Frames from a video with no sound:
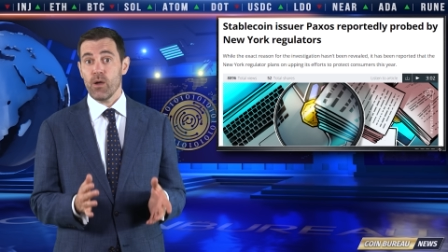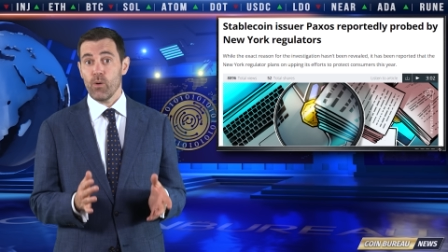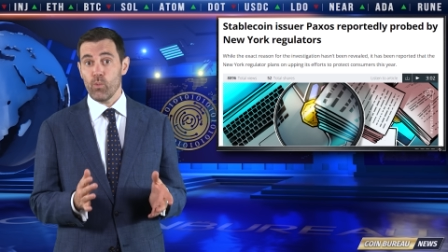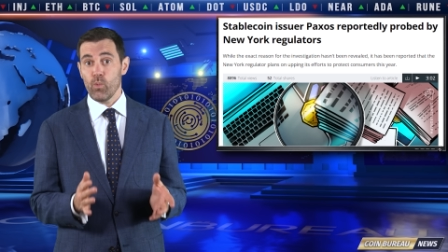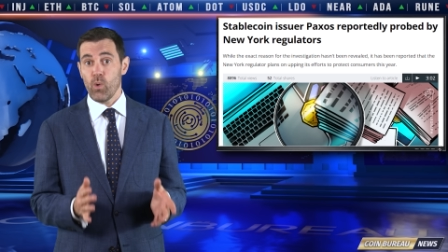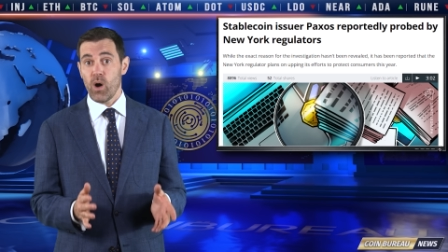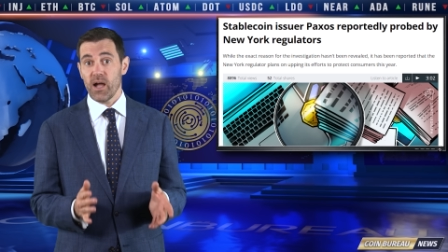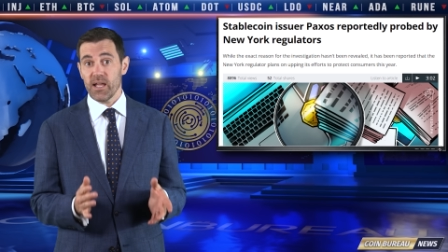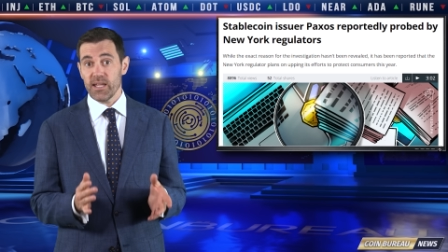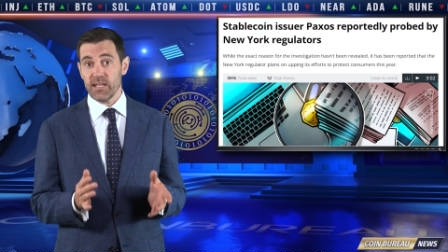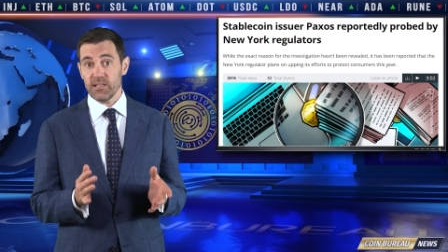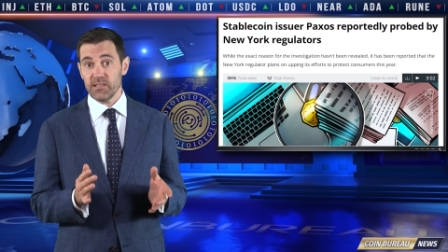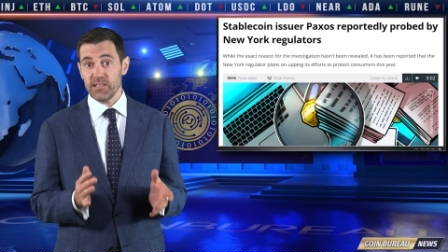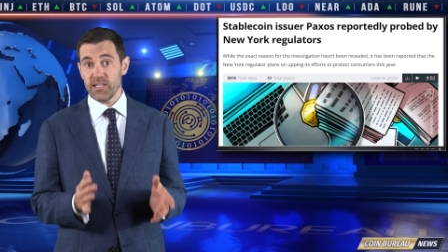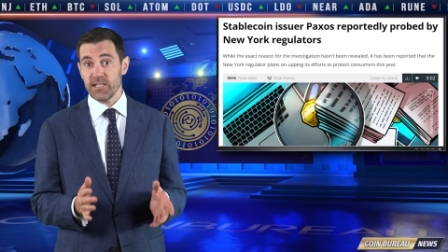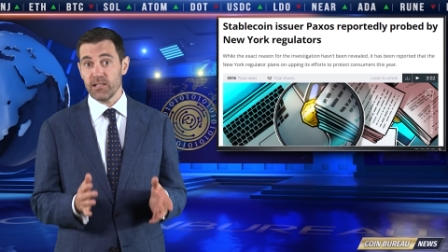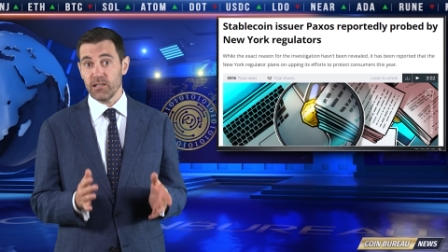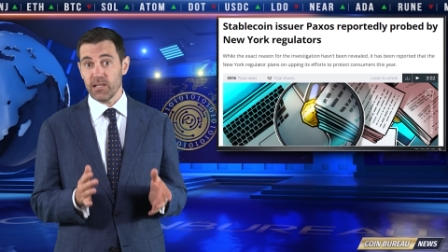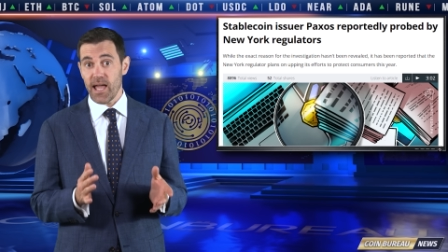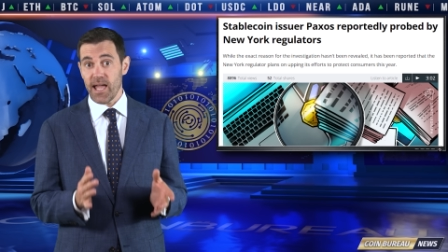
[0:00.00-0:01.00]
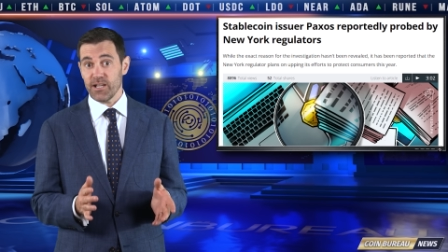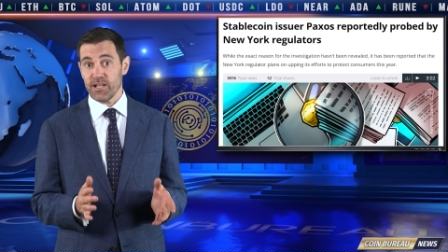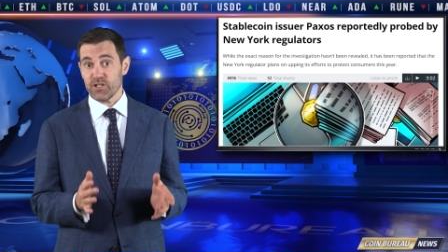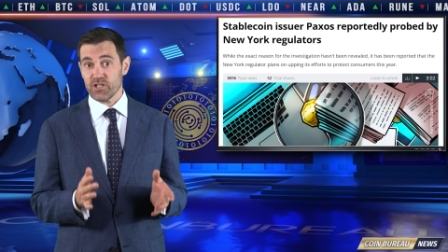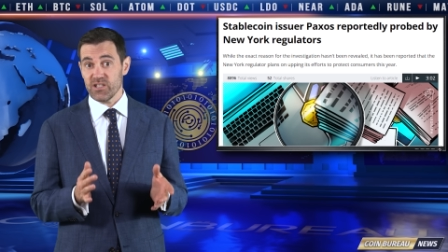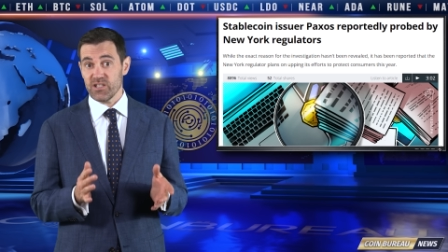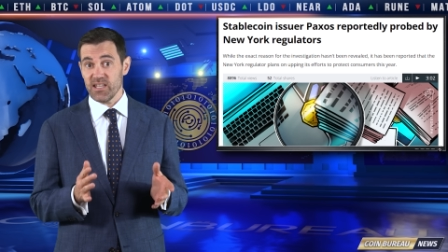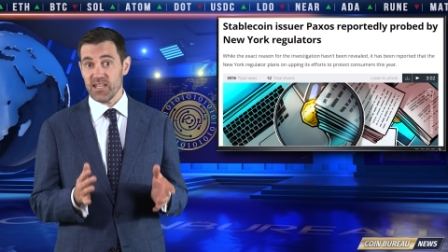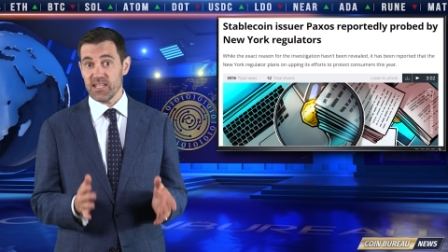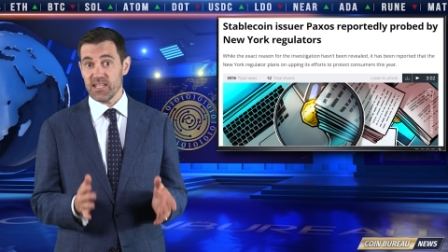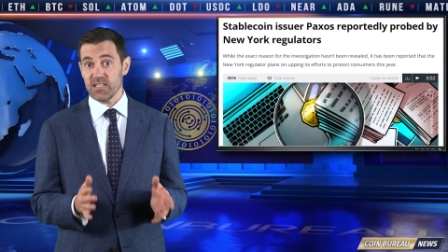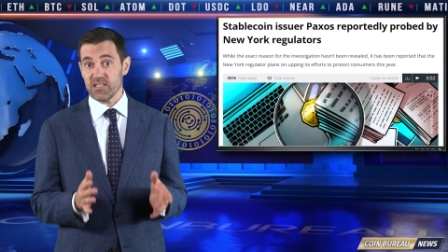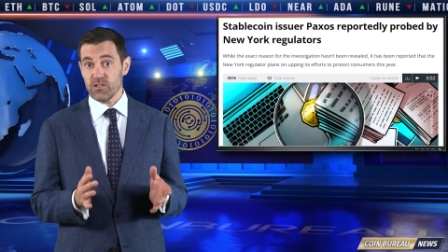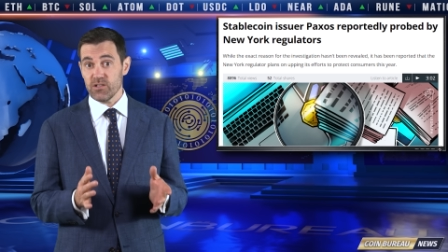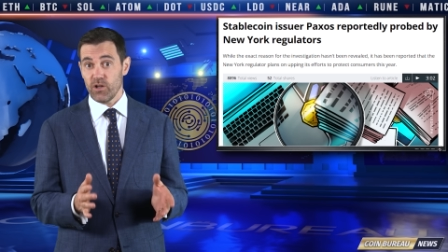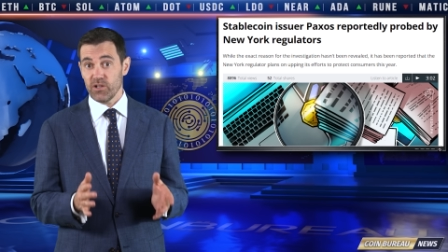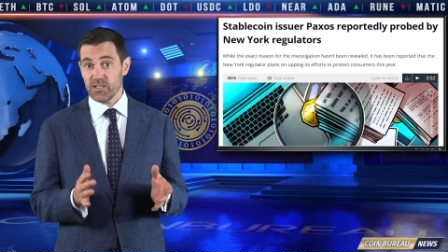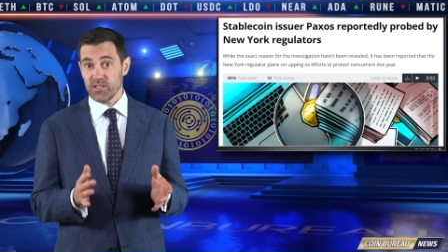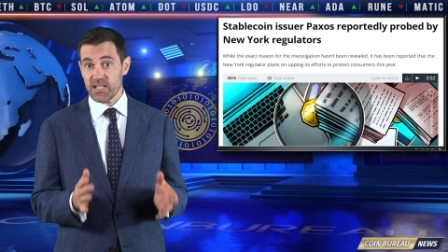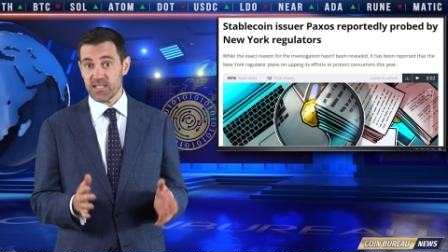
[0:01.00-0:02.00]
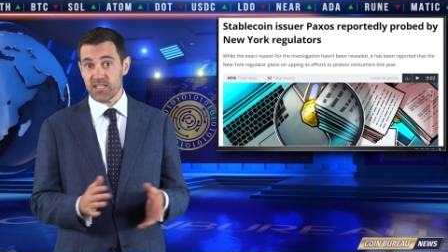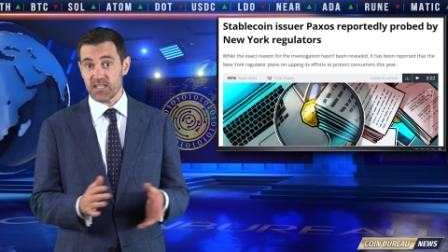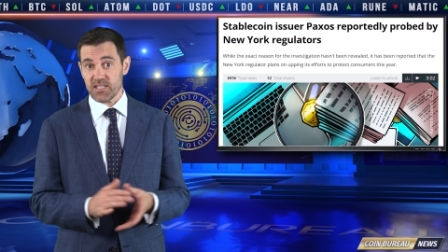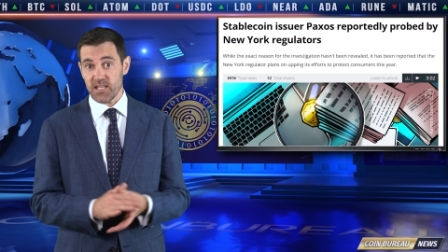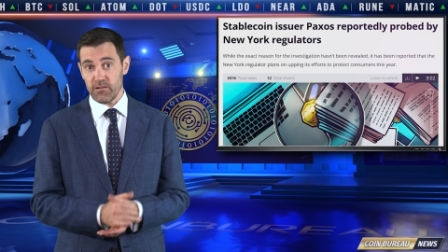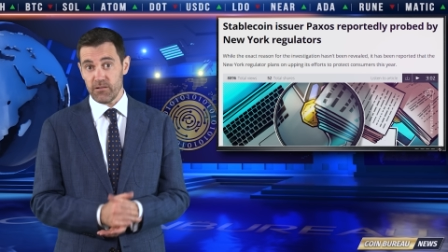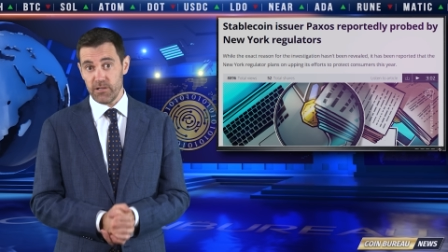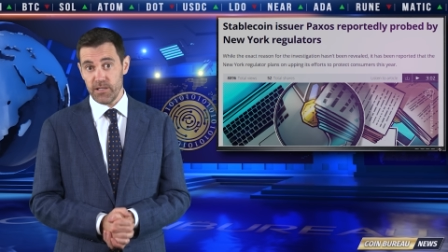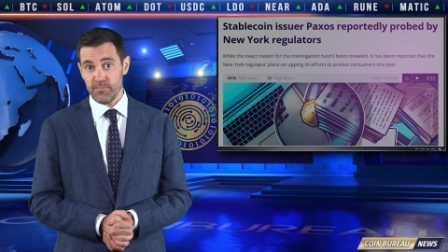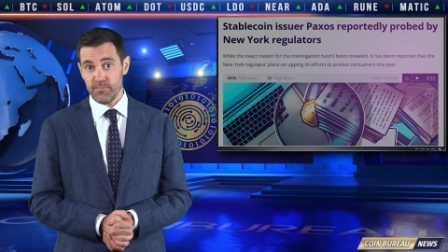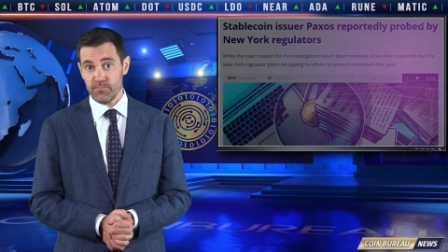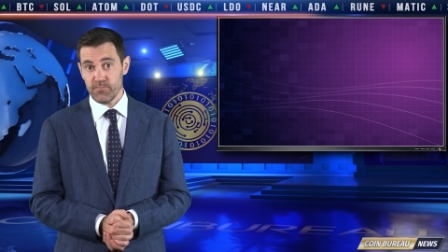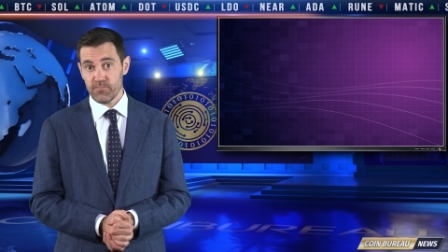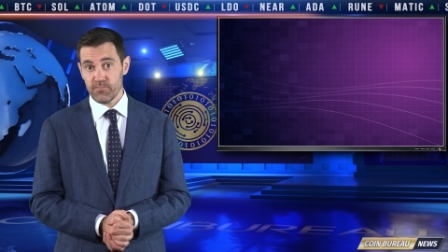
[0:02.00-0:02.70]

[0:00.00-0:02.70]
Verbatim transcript: why legal action is not necessary.